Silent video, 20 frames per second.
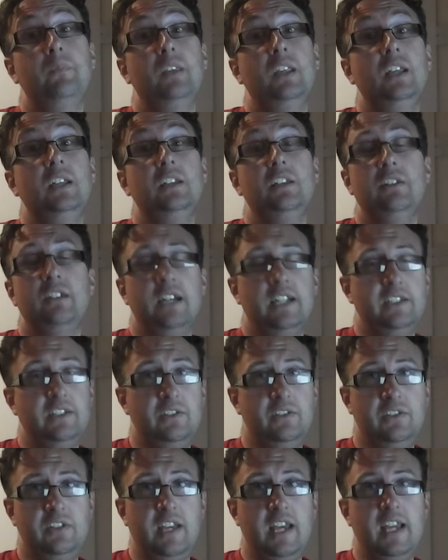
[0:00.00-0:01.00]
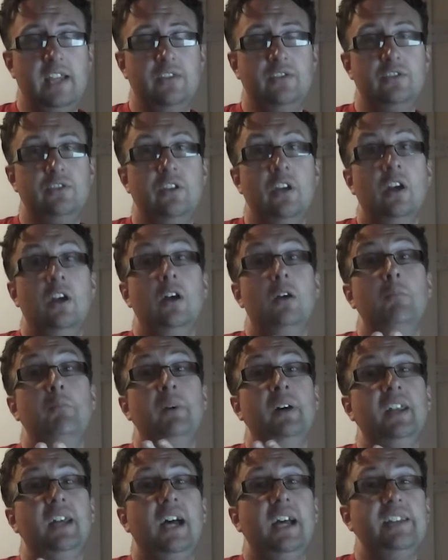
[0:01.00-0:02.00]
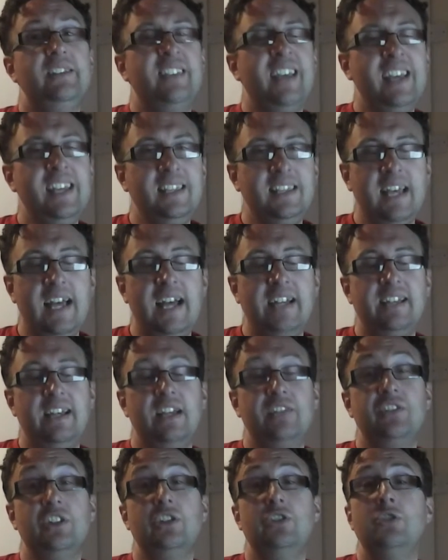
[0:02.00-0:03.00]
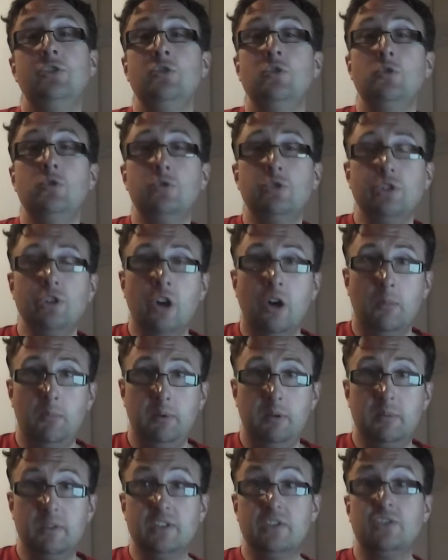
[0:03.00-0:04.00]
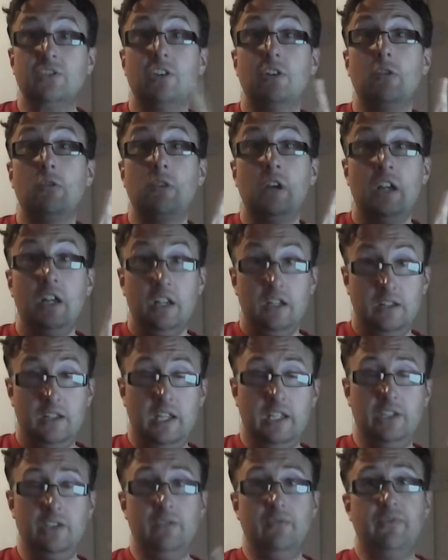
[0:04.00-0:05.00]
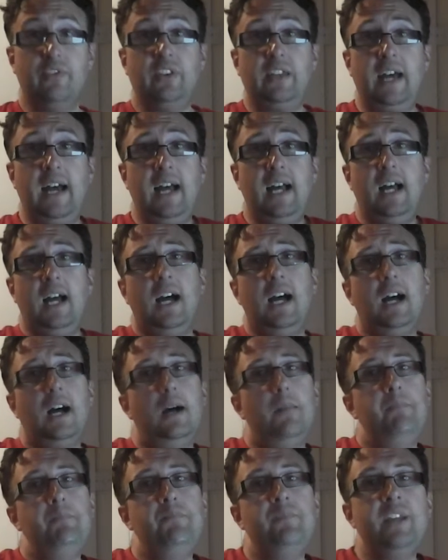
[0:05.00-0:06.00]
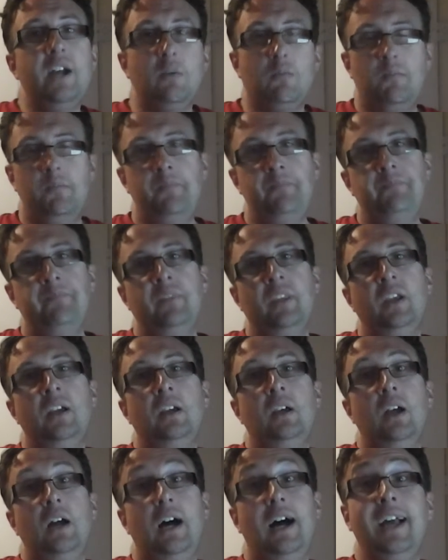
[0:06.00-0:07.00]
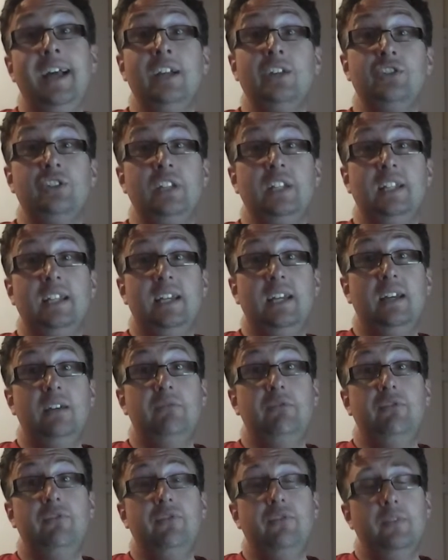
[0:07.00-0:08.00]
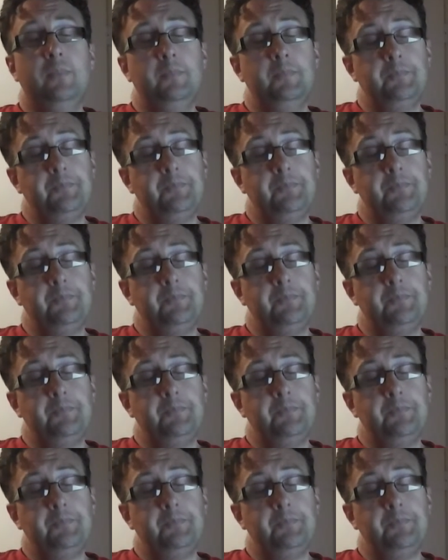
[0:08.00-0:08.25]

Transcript: in the United States but I take that as a huge compliment, so thank you for that. Um, no, I actually live